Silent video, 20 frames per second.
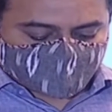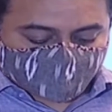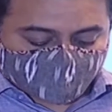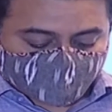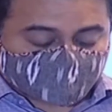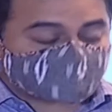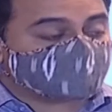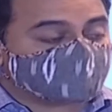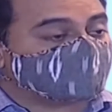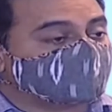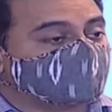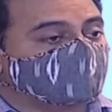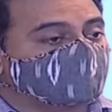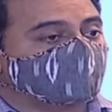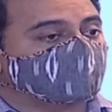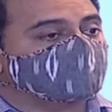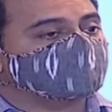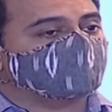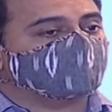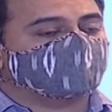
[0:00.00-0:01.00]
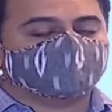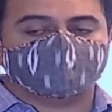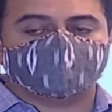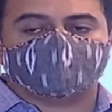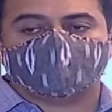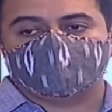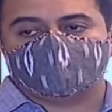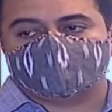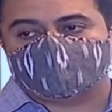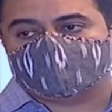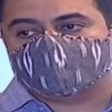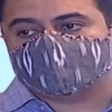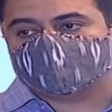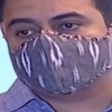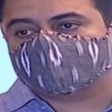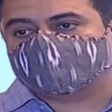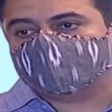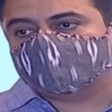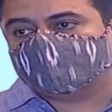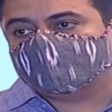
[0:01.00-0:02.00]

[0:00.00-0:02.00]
The other thing I would also like to point out,